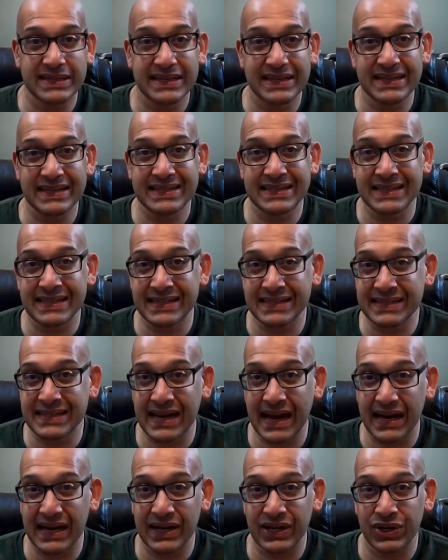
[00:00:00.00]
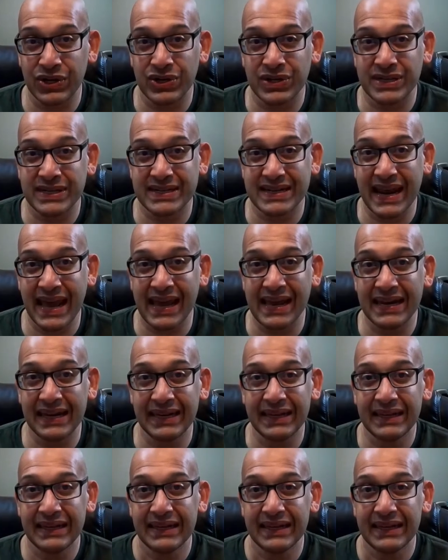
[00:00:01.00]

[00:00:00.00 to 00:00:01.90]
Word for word: easy to understand